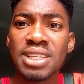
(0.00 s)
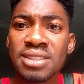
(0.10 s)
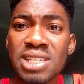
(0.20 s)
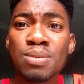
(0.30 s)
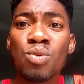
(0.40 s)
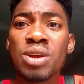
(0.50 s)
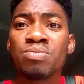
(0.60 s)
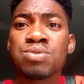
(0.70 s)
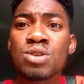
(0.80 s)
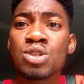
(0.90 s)
These people were
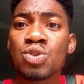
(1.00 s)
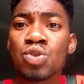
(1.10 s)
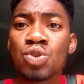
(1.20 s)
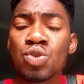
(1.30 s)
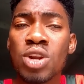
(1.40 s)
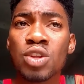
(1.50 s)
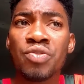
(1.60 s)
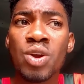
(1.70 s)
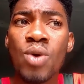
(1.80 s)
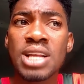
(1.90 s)
thrown out
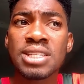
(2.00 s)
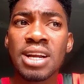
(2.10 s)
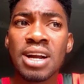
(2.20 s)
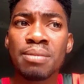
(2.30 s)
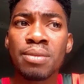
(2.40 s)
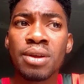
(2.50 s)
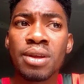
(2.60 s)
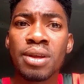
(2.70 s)
of NYSC camp